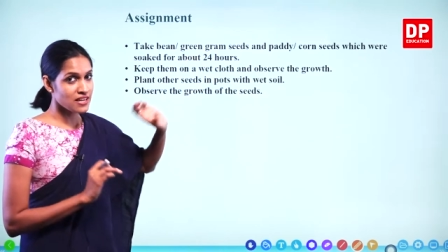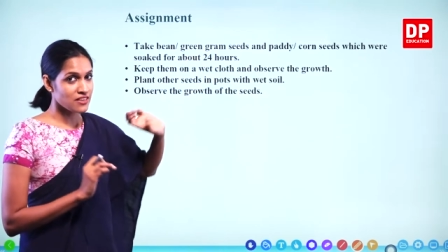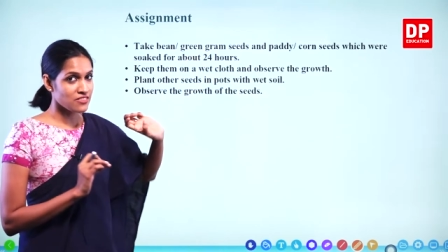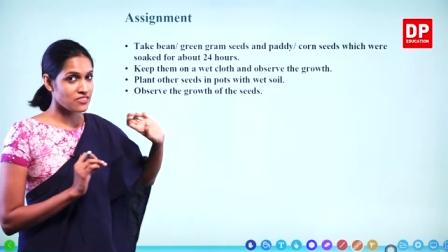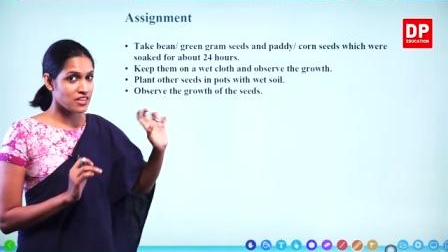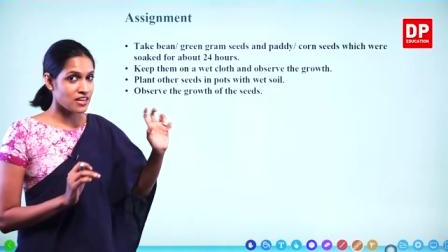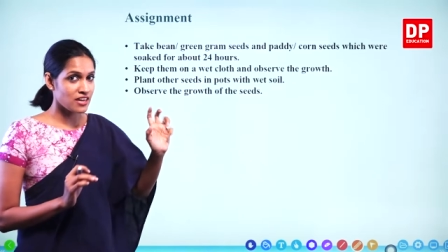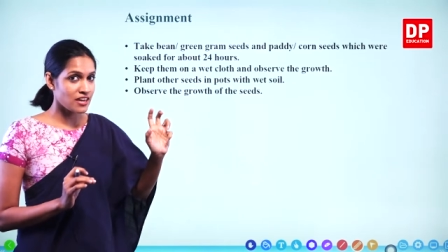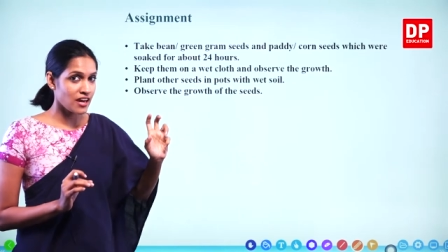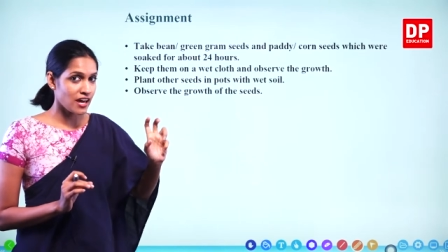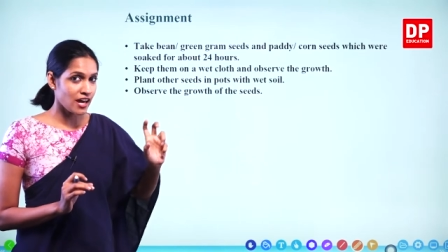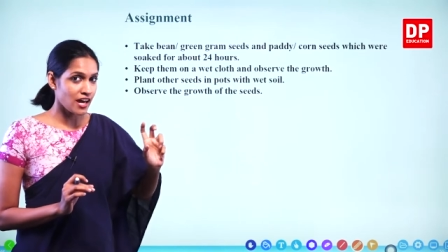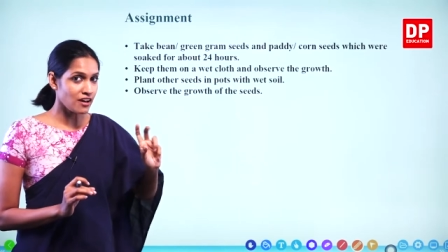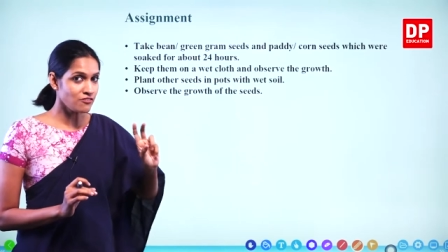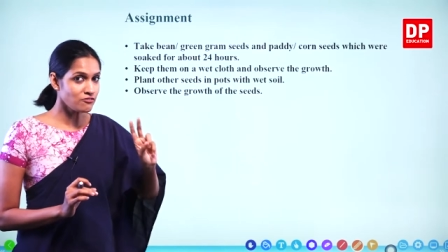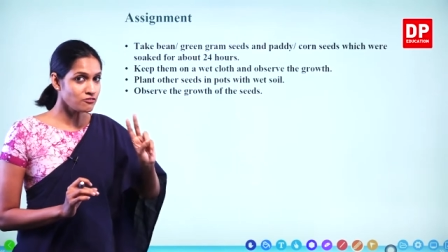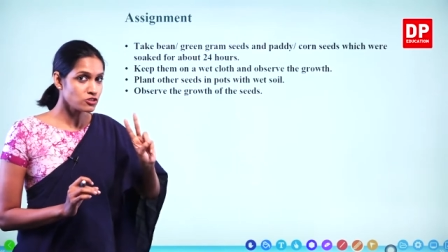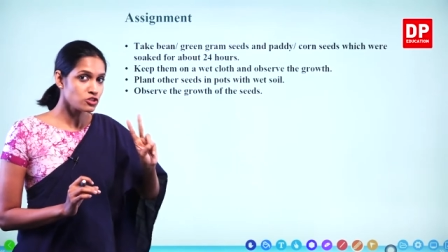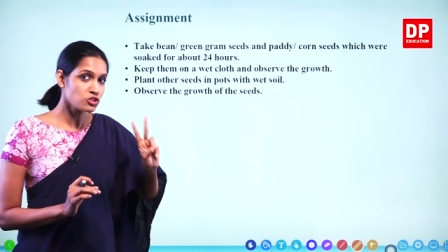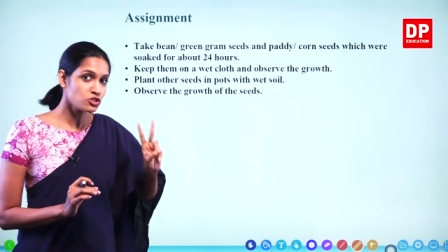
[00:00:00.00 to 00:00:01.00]
they have
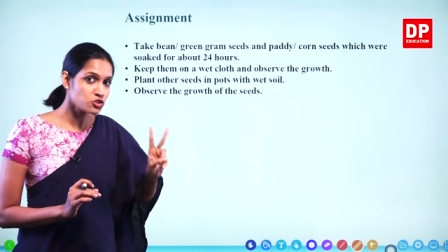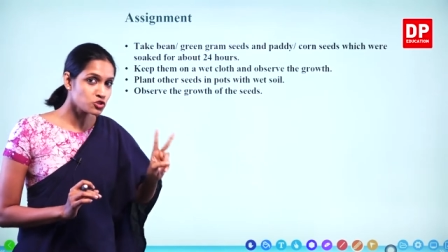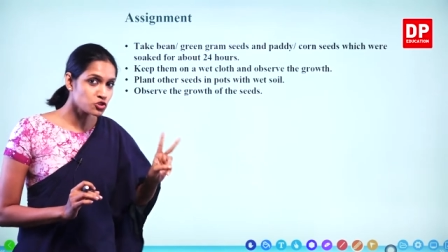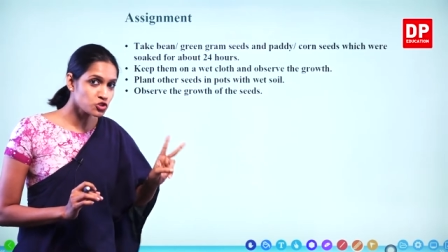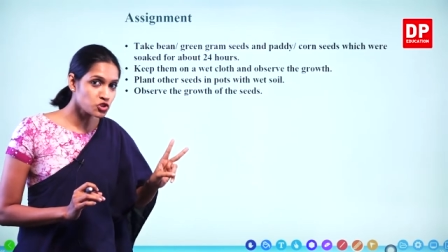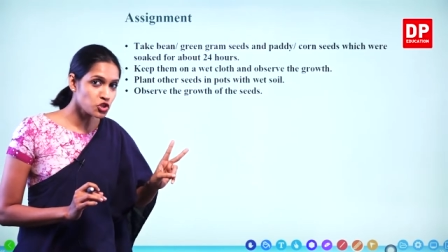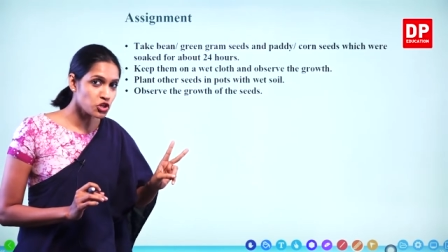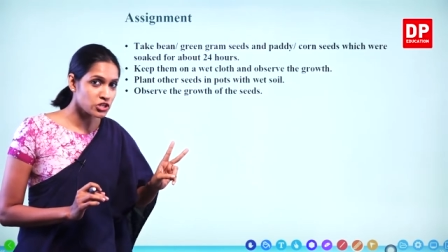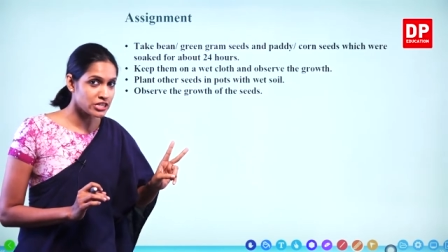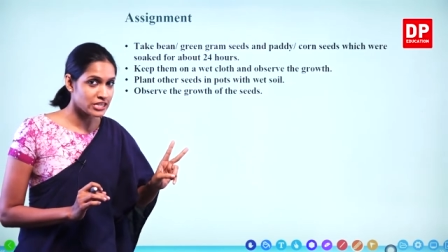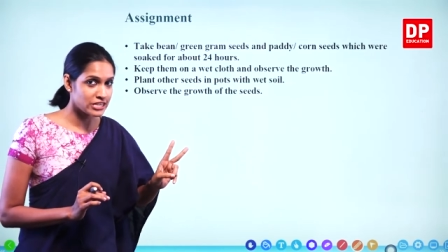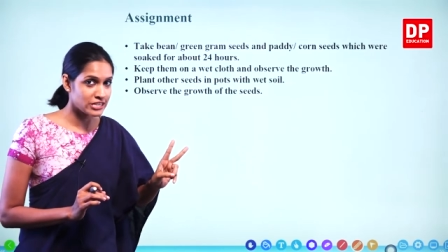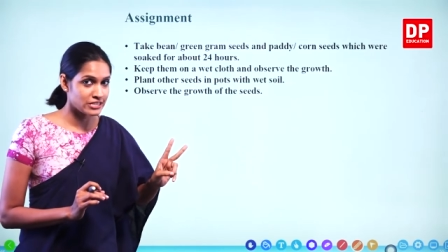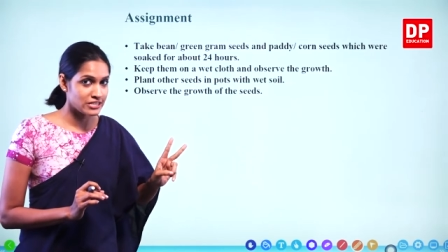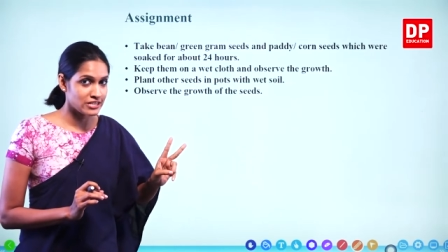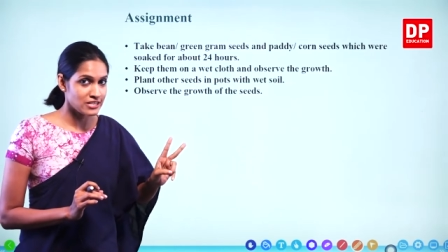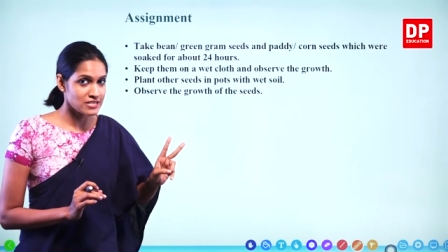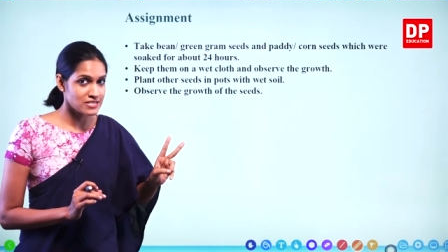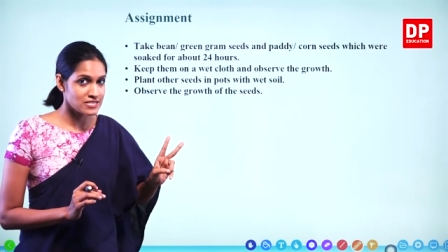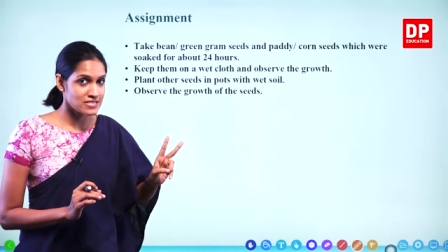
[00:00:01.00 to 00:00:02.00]
two
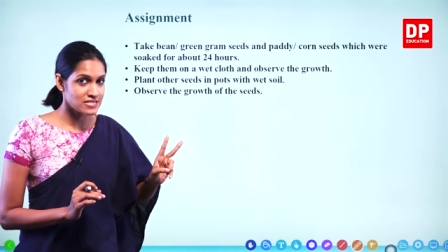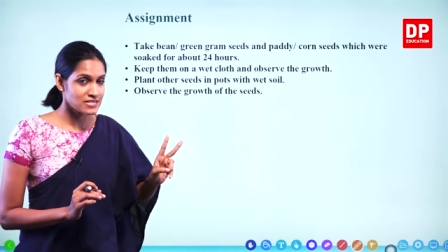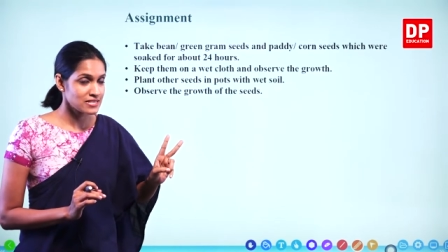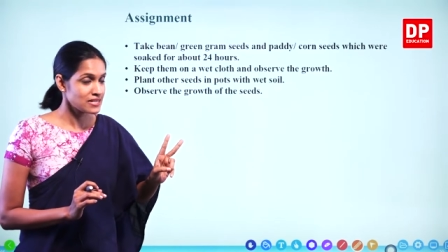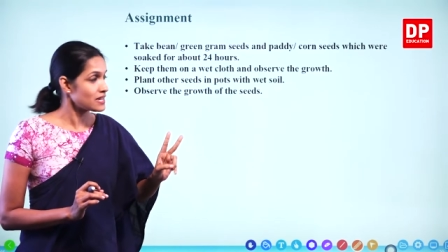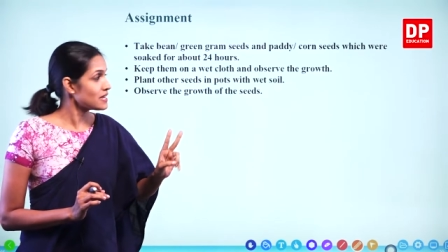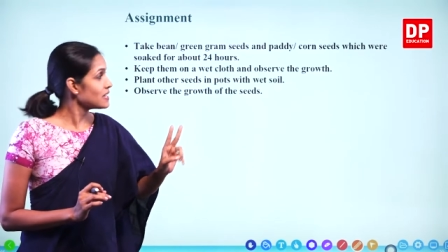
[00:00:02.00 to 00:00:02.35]
cotyledons,